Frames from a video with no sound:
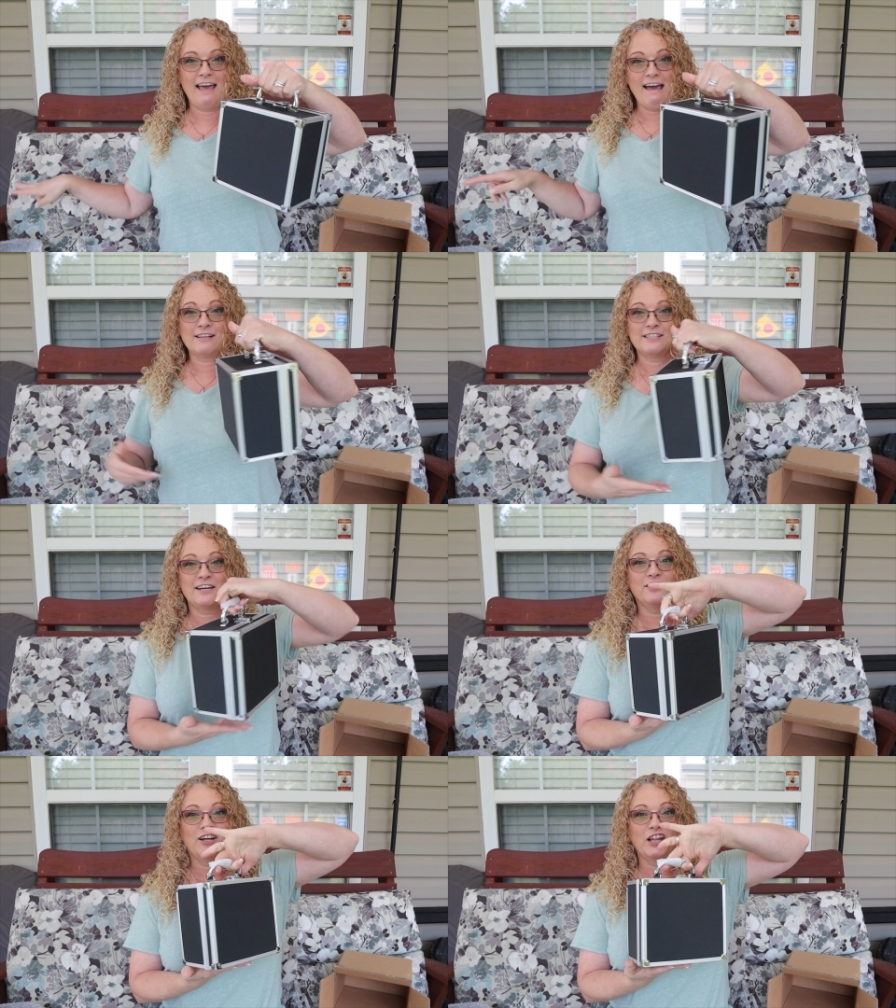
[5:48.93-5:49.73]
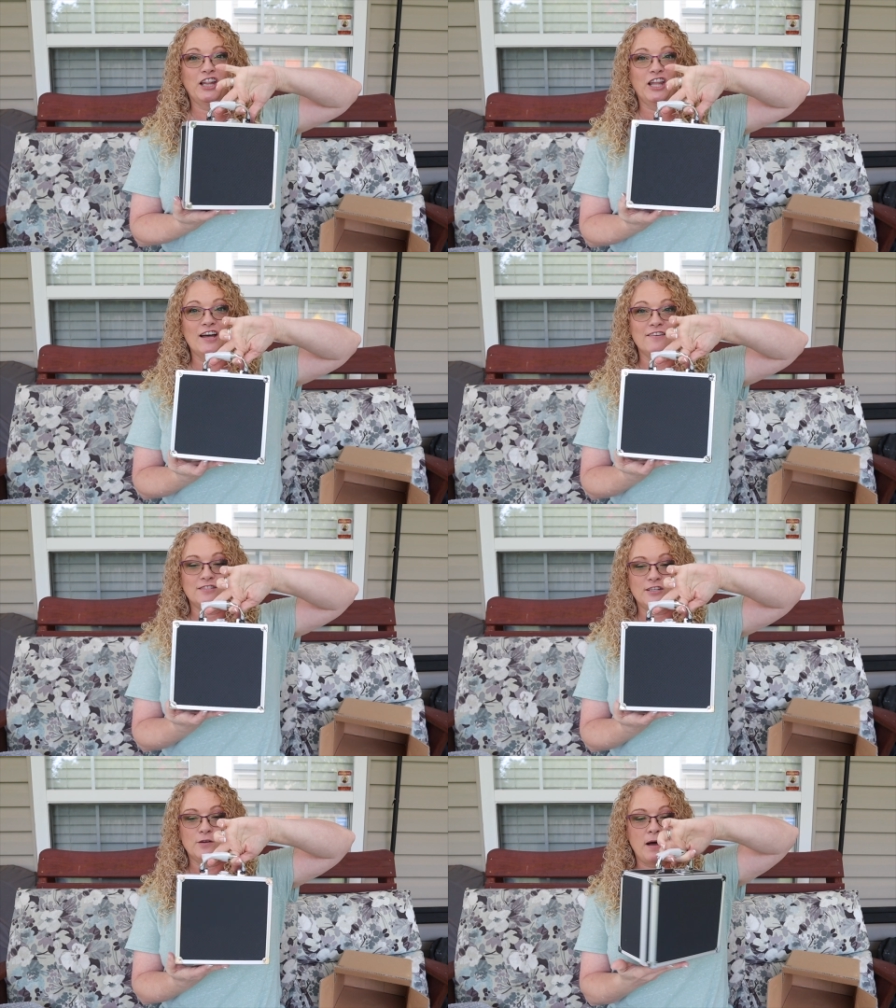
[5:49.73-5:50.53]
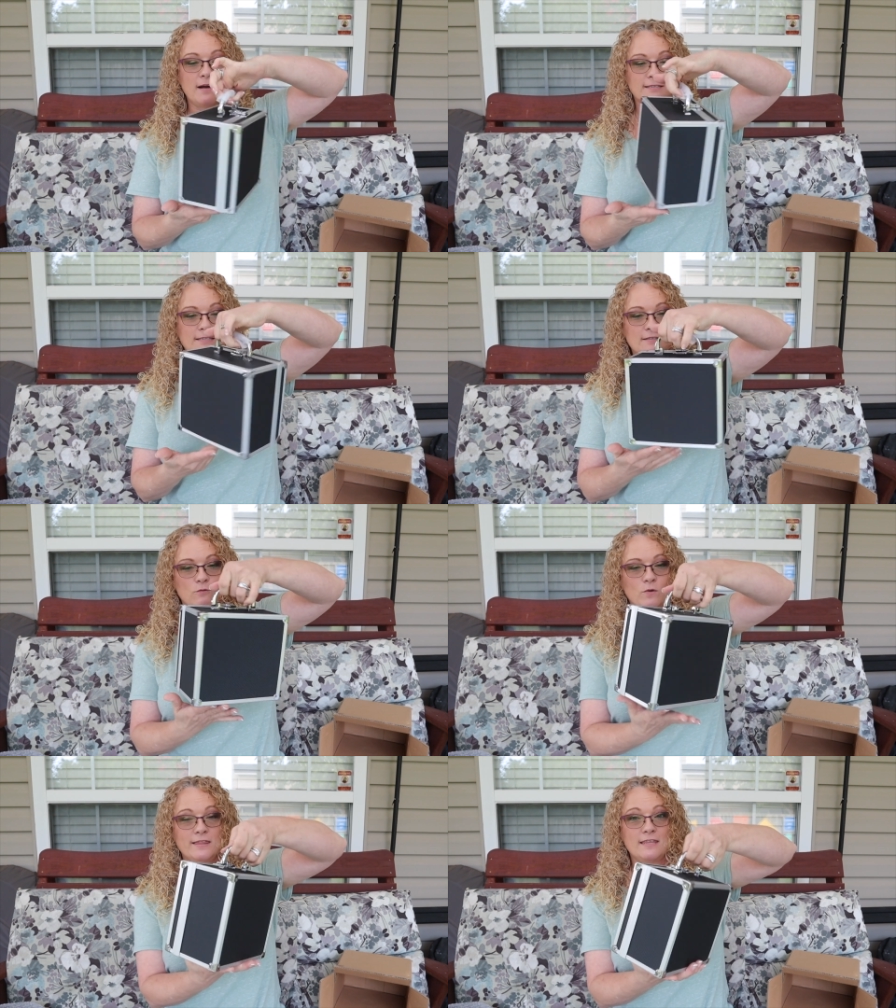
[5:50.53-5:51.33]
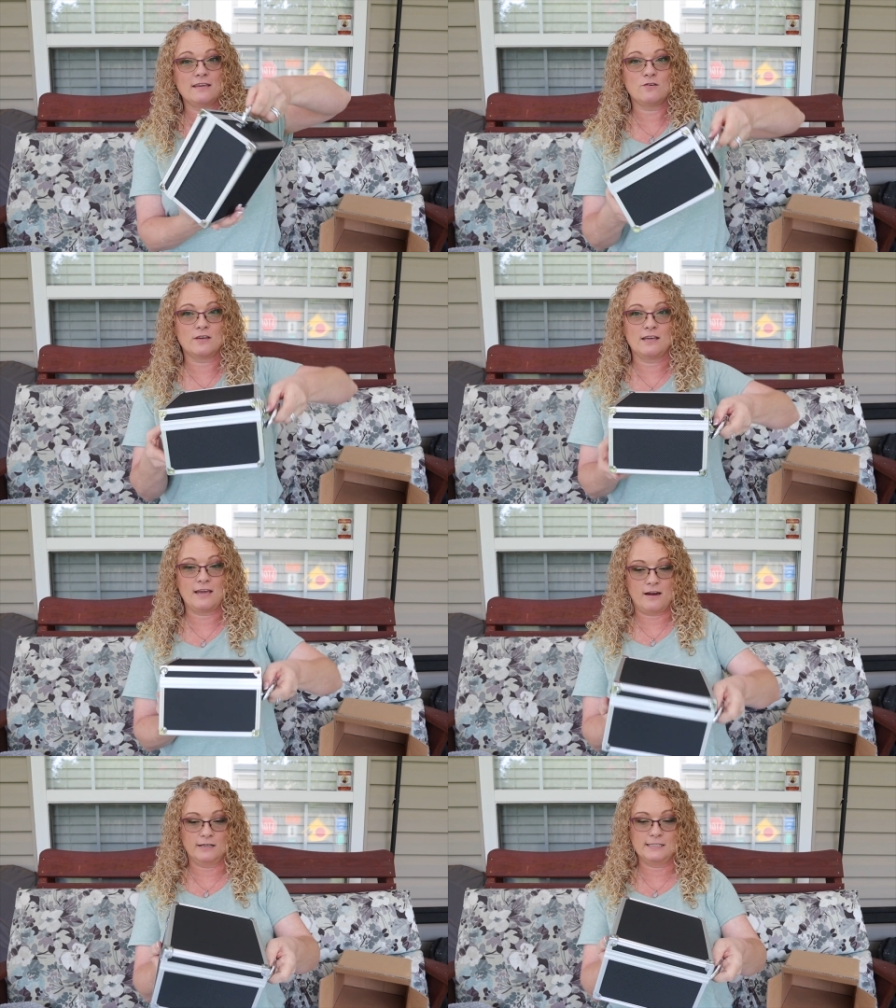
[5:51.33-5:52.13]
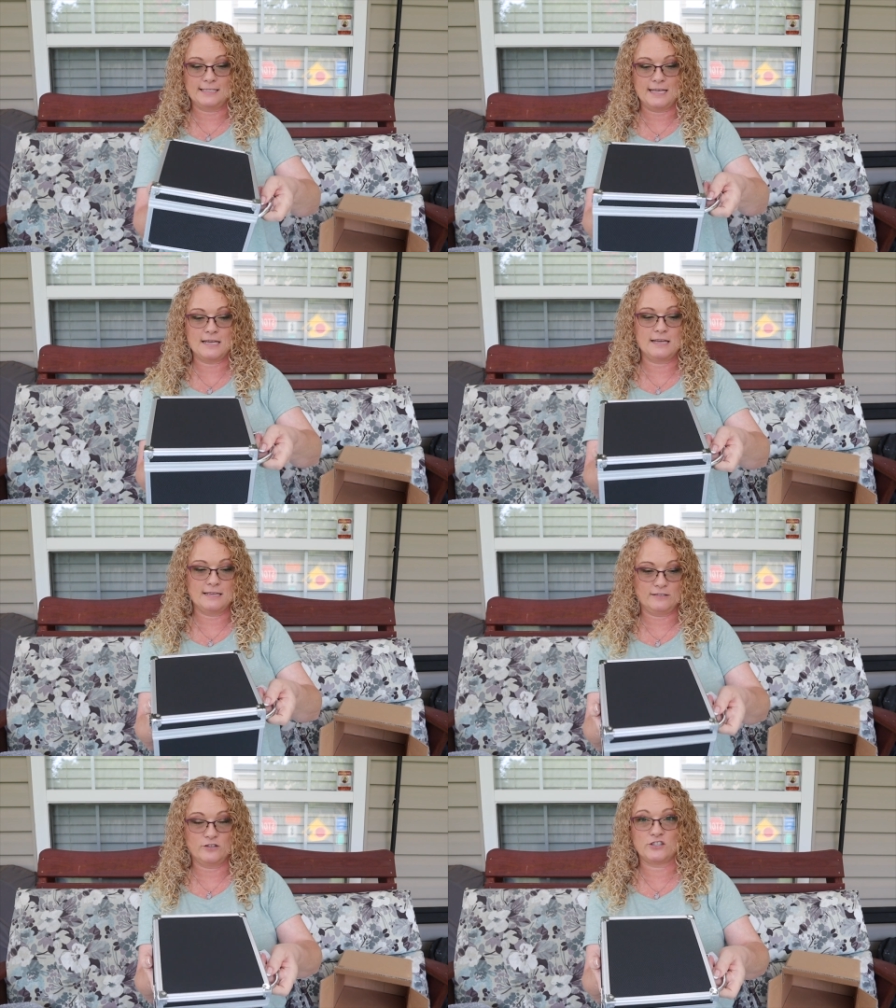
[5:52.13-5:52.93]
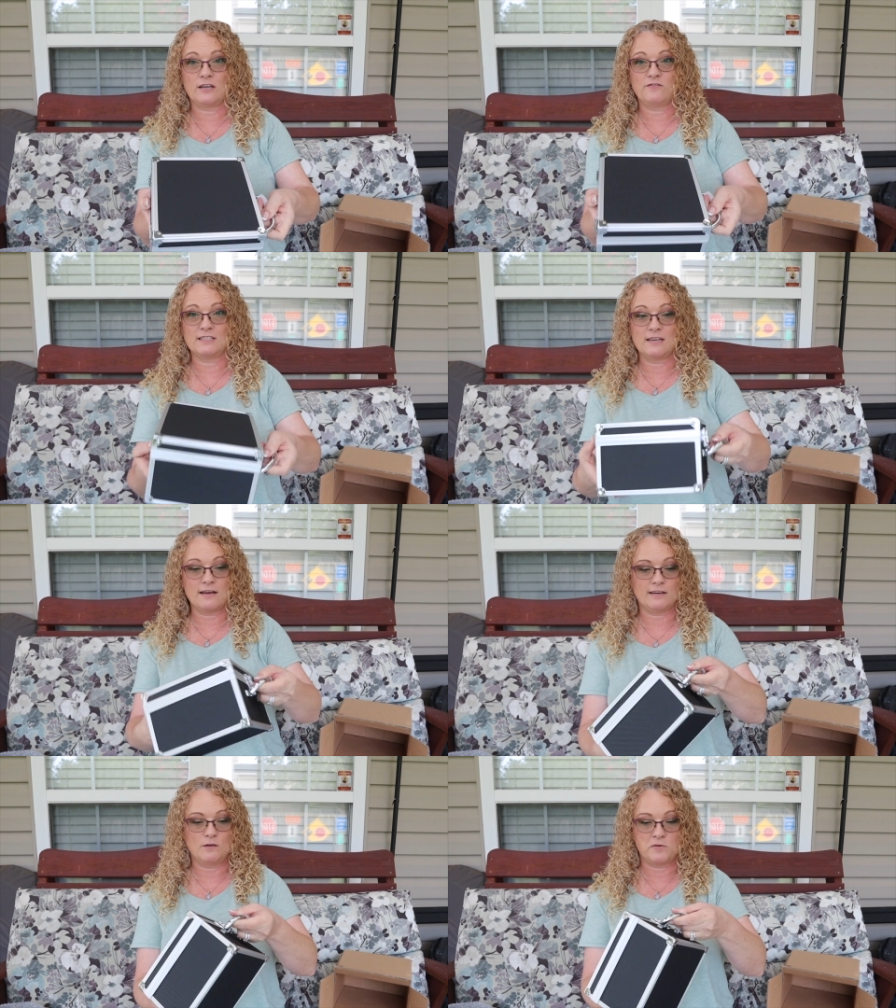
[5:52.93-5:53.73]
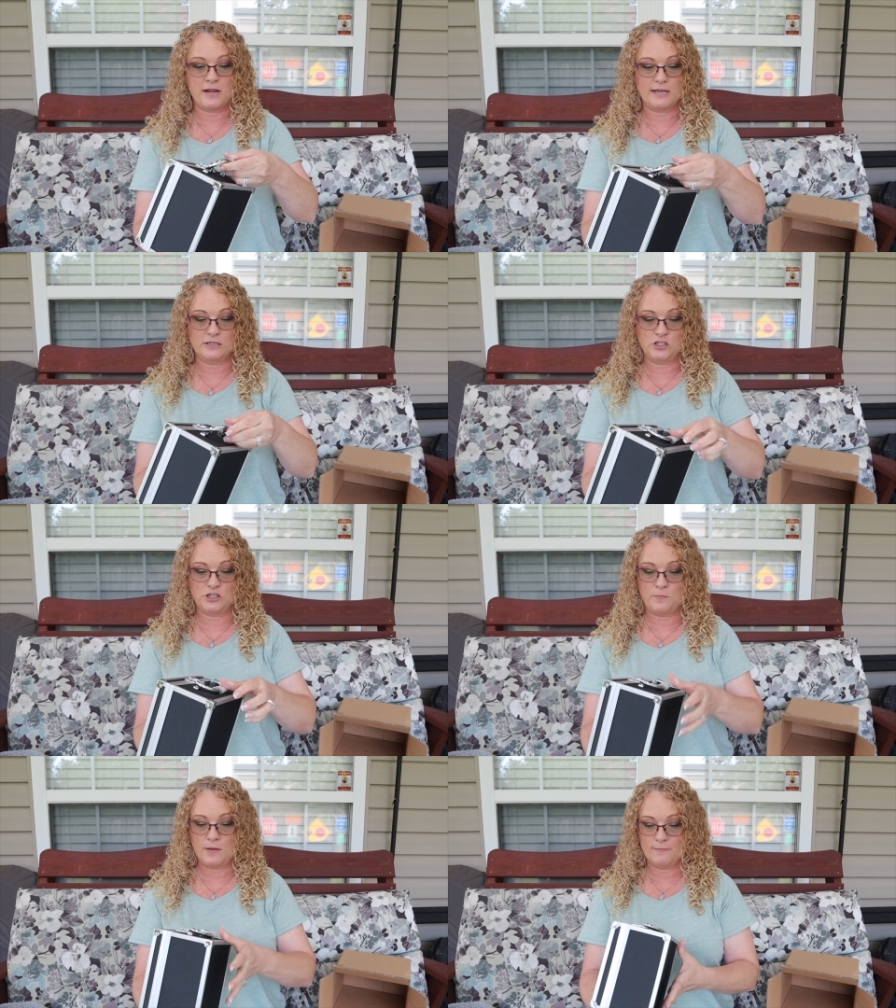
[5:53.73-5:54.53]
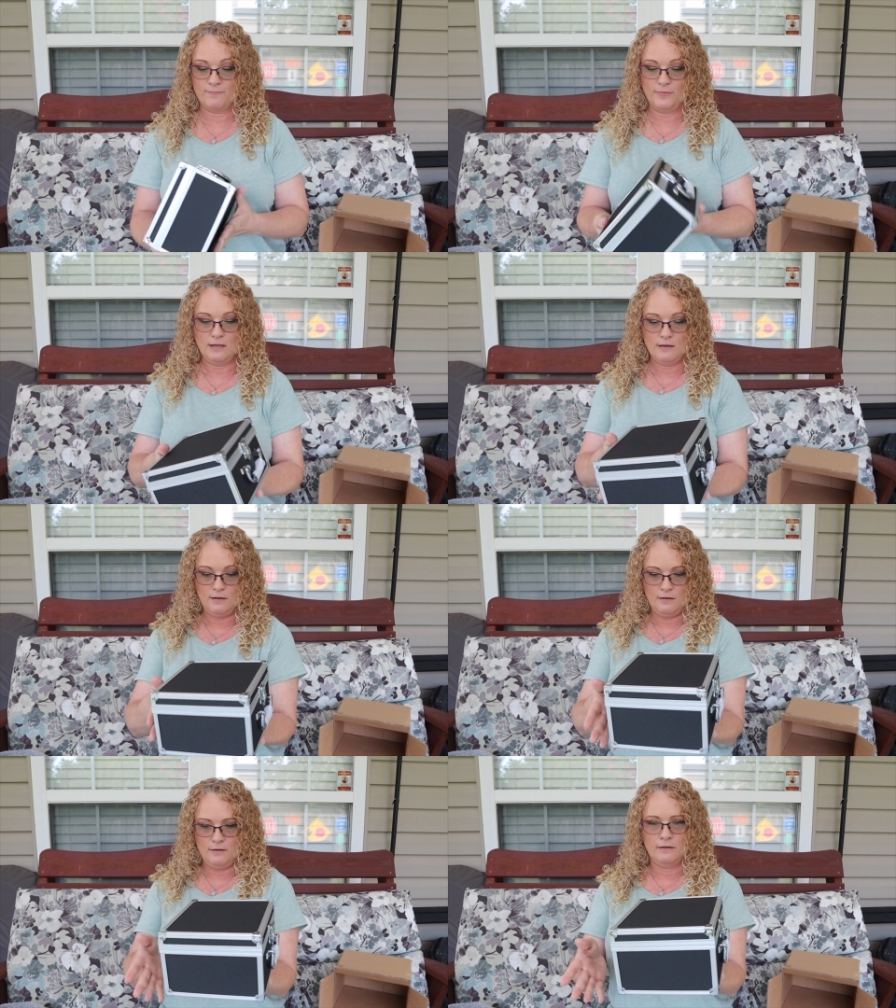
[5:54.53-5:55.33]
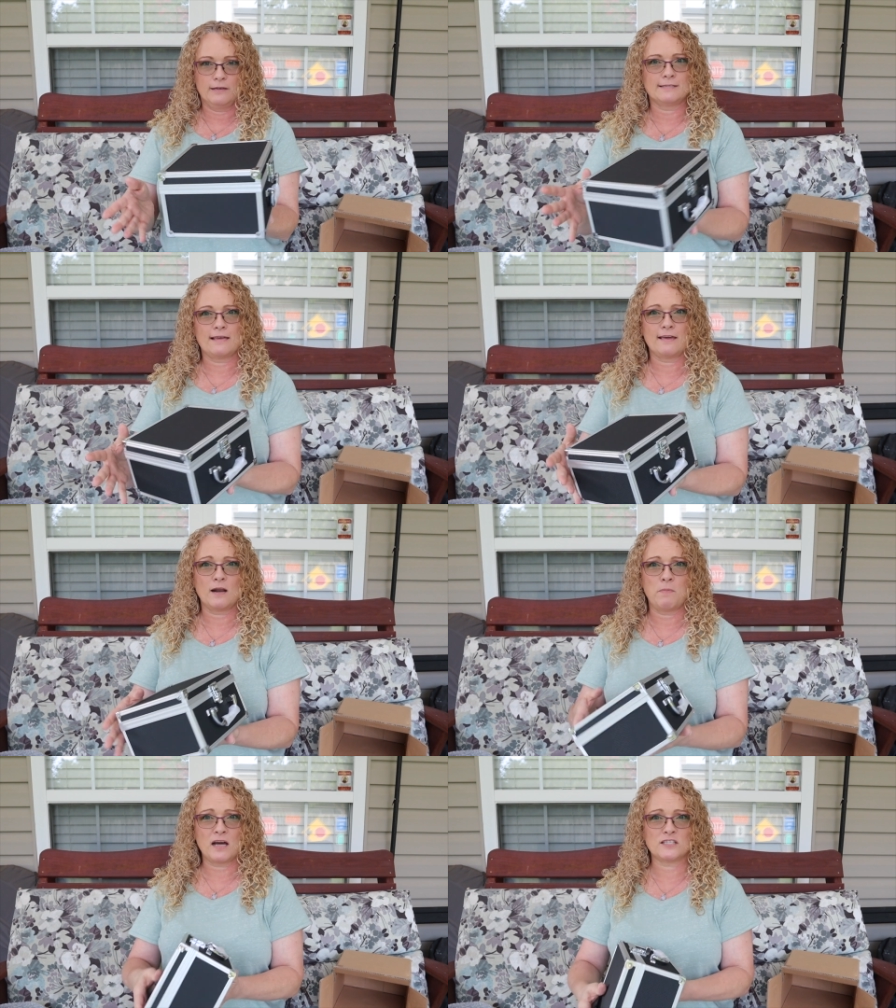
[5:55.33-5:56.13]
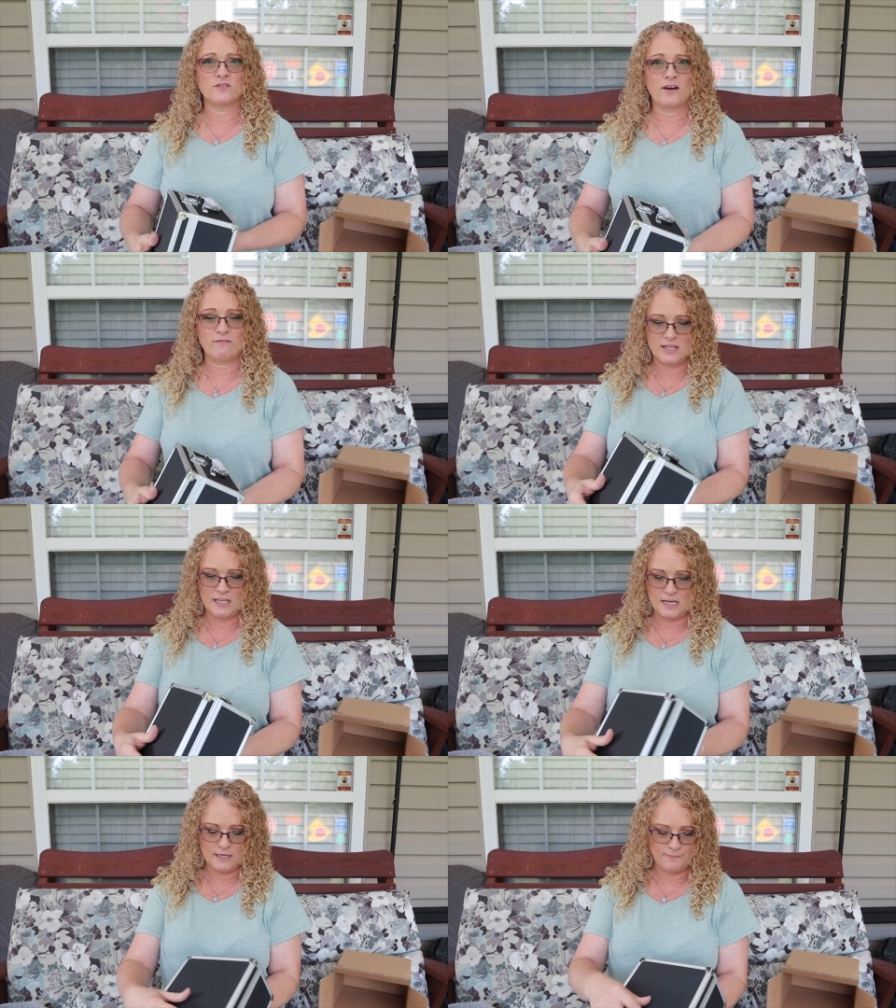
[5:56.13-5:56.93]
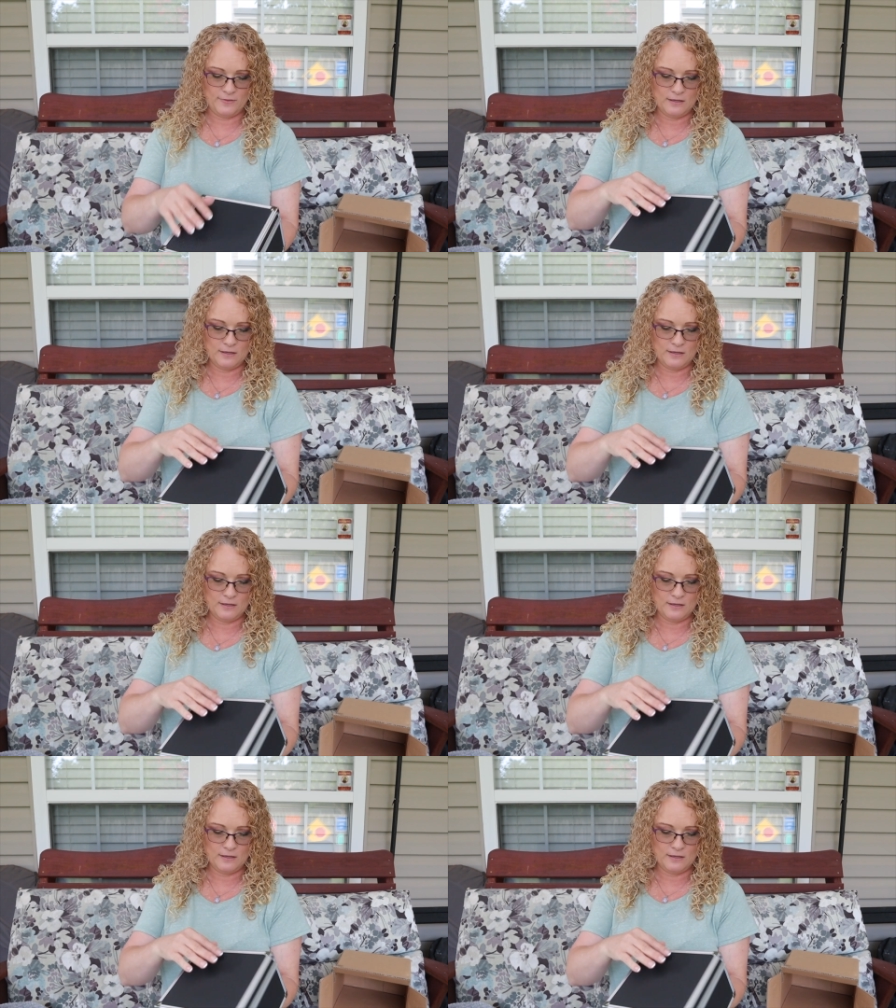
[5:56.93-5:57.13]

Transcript: Altair loves their boxes. The one thing you can guarantee is their stuff is not going to break in shipping because they got a box for everything.